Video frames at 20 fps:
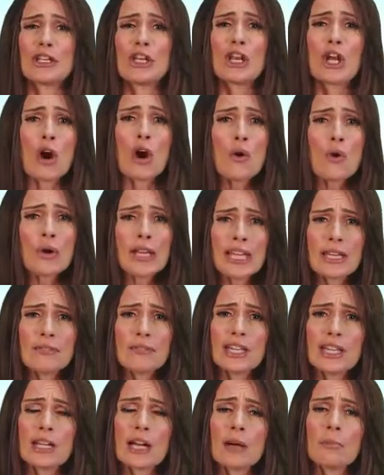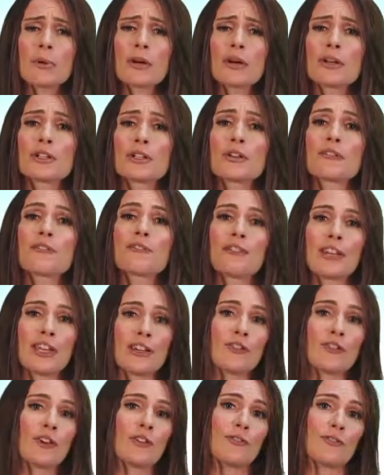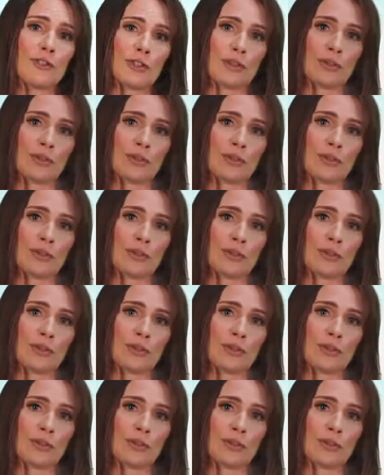no giving up on your favorite